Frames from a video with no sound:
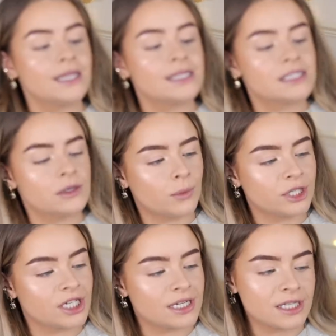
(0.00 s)
this,
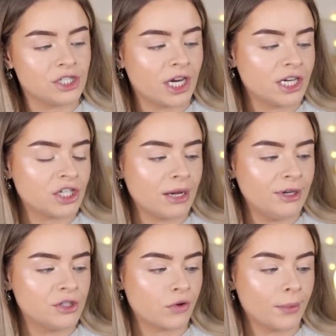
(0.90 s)
which is the Jake
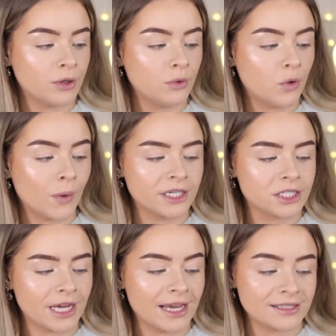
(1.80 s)
Jamie Tropical
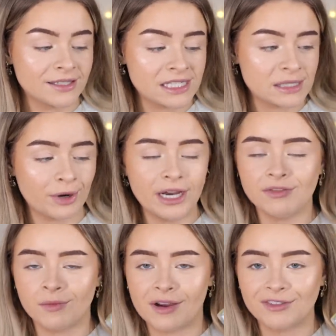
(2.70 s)
Quench Essence Spray
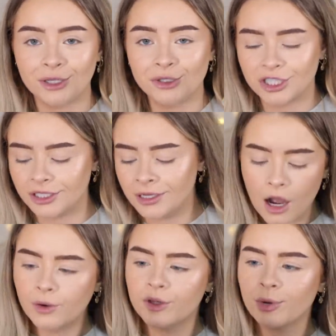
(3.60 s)
from Revolution.
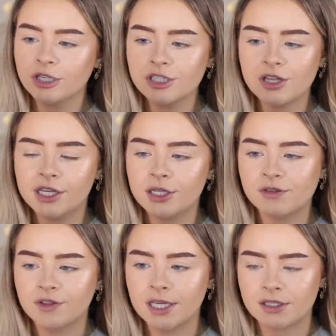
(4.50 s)
Oh, and the brushes that I
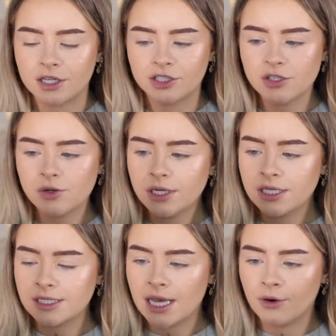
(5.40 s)
use for this, I just got in
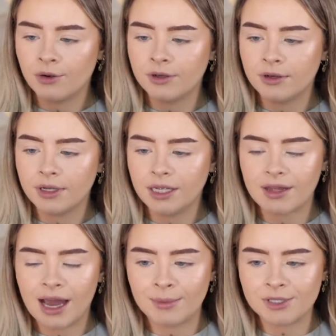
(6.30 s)
a set on
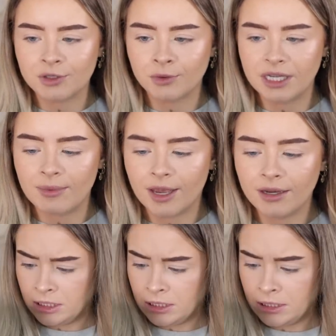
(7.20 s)
either Amazon or
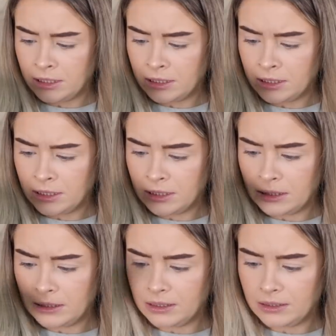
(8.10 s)
eBay
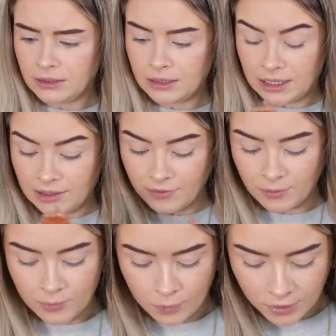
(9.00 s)
give
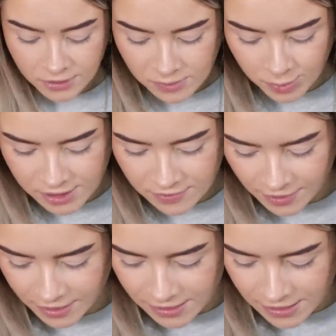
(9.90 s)
one spritz of
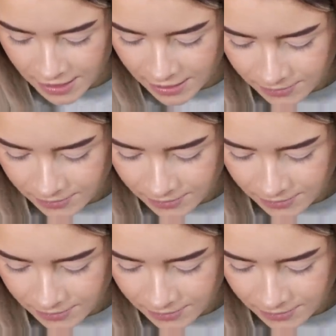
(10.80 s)
that into there.